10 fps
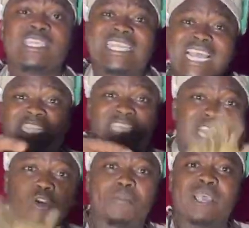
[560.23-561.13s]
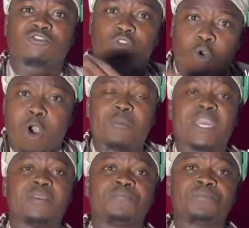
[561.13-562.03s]
Just try your best to call
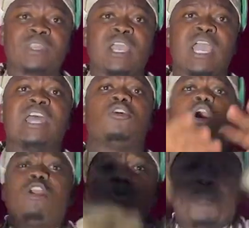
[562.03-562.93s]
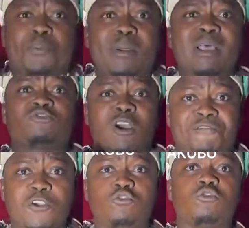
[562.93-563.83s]
me. And all your problems are
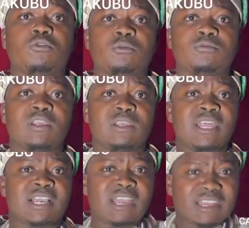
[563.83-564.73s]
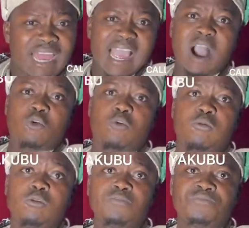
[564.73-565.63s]
for you. The great
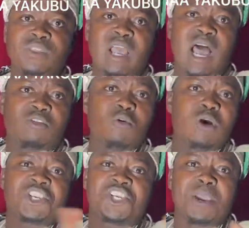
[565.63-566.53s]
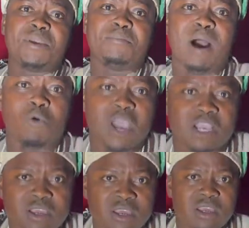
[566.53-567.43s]
Yakubu. I don't want shame in my
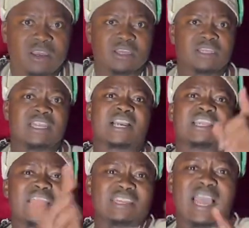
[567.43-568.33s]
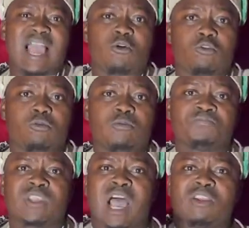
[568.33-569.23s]
work. The great Yakubu.
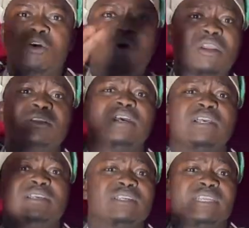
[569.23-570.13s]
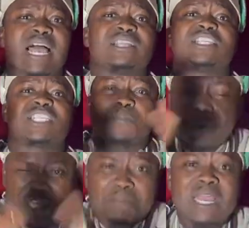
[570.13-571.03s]
I don't want like
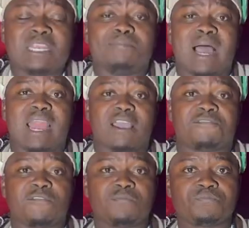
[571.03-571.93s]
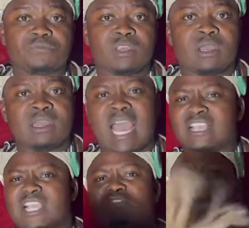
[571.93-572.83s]
disappointment in my life.
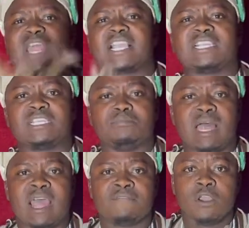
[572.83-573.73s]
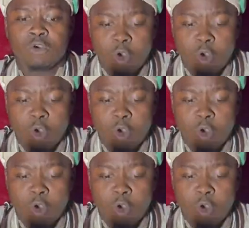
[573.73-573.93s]
Lies, I don't like it in my life.